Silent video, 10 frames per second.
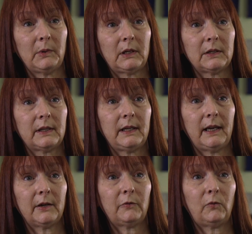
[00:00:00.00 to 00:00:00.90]
because they
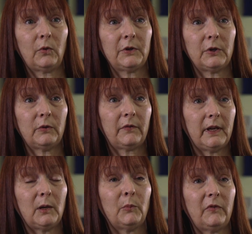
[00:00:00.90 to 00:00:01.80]
can't afford to. If
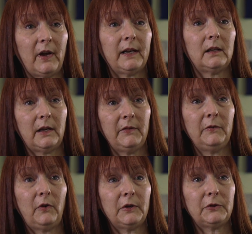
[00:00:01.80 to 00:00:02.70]
they can provide a
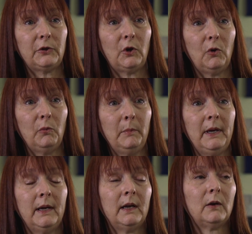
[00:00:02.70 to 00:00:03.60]
loving foster home,
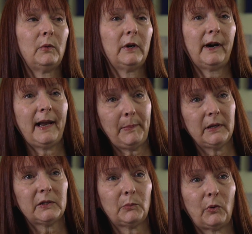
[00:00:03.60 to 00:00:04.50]
we are happy
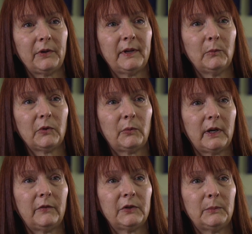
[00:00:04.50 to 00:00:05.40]
to support them with
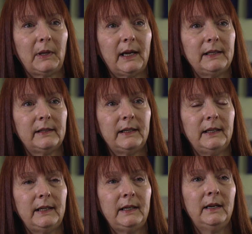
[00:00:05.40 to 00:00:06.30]
whatever supplies they
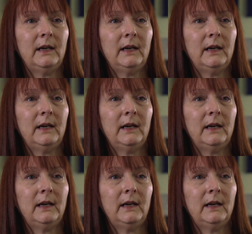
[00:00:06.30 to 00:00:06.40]
need.